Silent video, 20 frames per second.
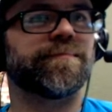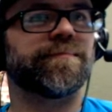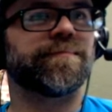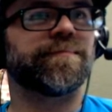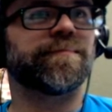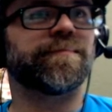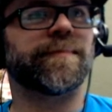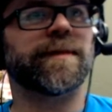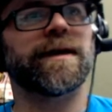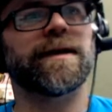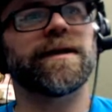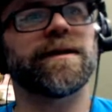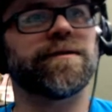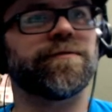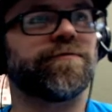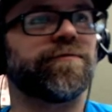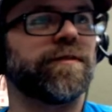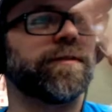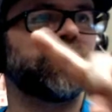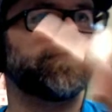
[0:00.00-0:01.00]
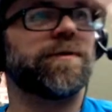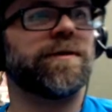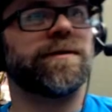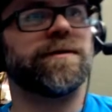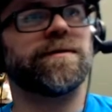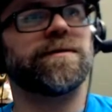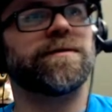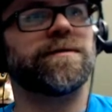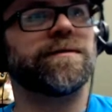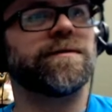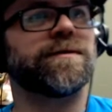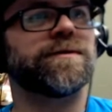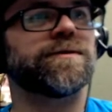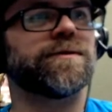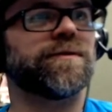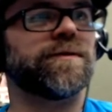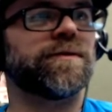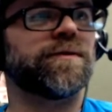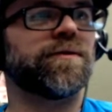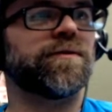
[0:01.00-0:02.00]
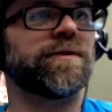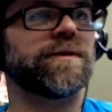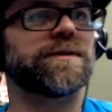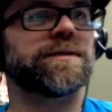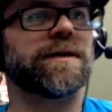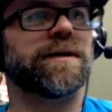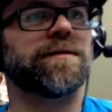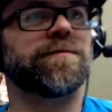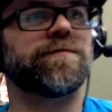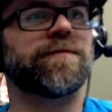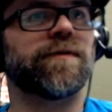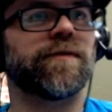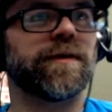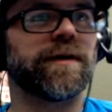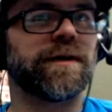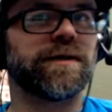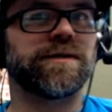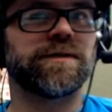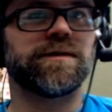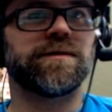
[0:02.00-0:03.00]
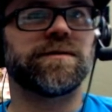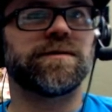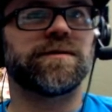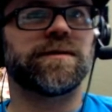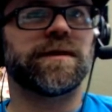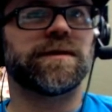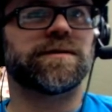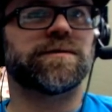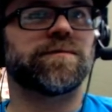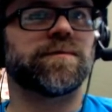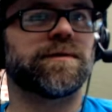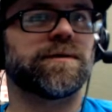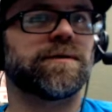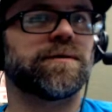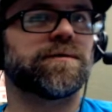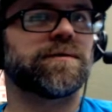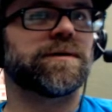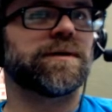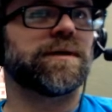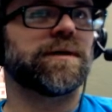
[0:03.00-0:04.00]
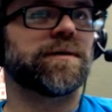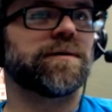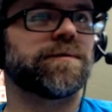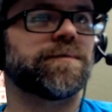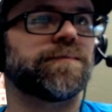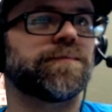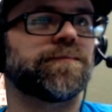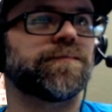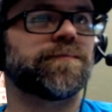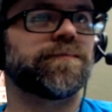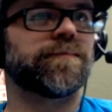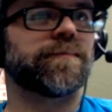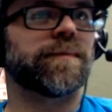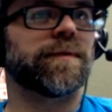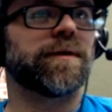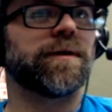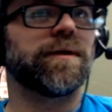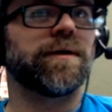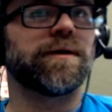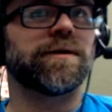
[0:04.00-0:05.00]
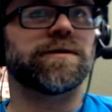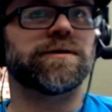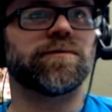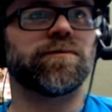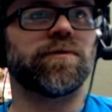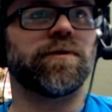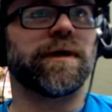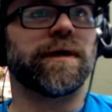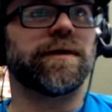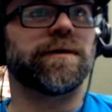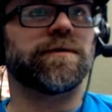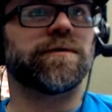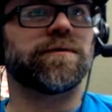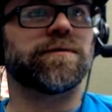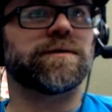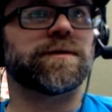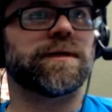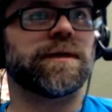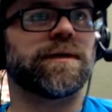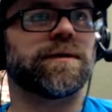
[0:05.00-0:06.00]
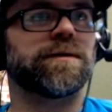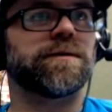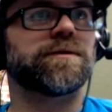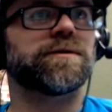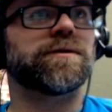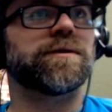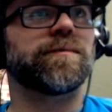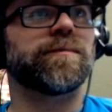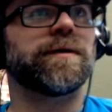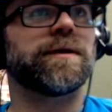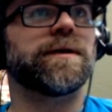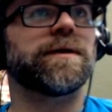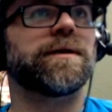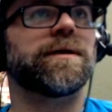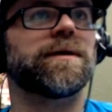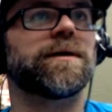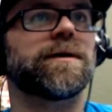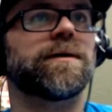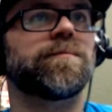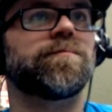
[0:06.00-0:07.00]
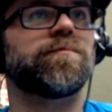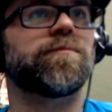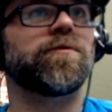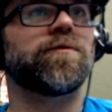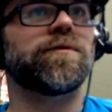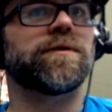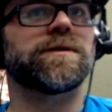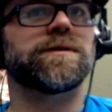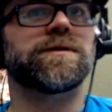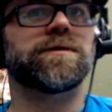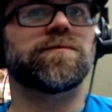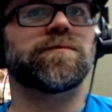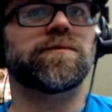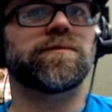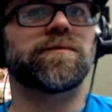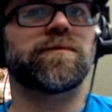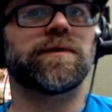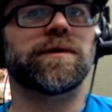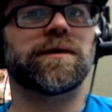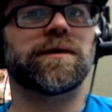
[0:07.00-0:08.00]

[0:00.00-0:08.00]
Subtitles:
I need to flip it. So the 30-second variation, that's the one that goes here. So we'll edit those again. So let me pull this in real quick.